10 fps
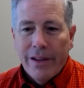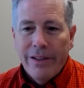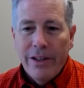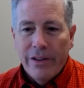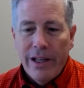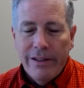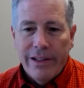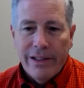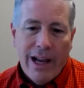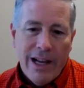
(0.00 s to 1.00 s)

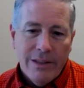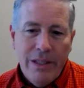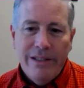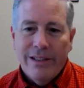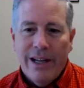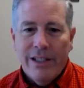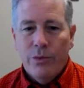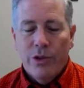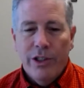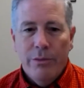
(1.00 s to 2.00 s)
the last piece of that is
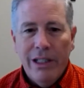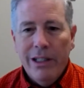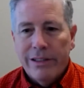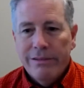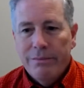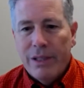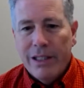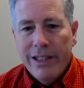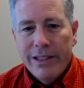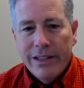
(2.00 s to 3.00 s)
where you
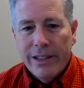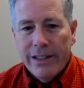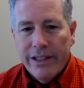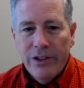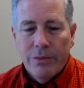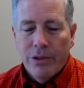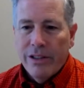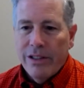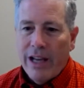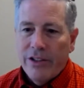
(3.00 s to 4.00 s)
billing it to the customer
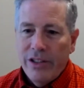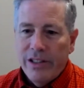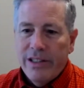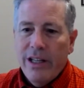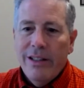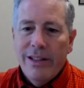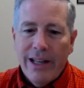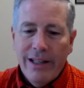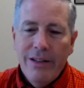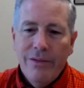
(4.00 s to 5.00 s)
and actually seeing
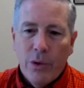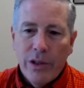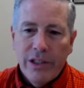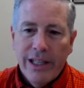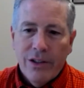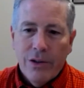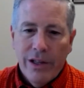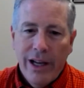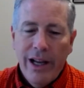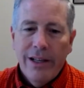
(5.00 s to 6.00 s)
that invoice get
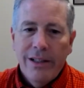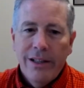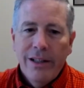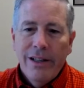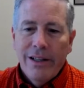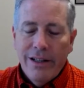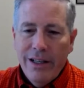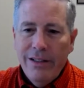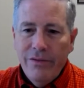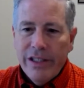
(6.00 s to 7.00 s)
created
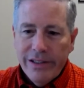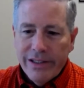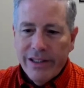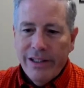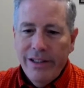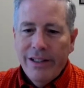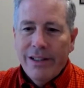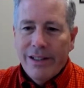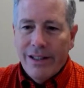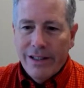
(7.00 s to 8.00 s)
in Vista
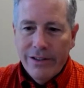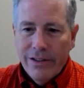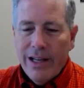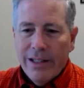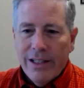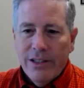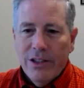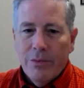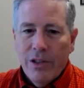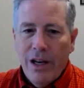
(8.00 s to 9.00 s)
under that
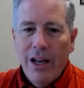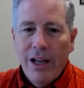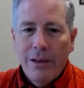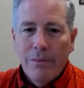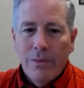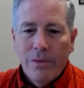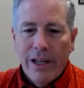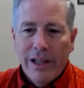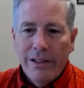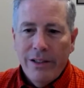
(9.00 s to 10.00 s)
customer name
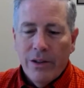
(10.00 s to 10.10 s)
that,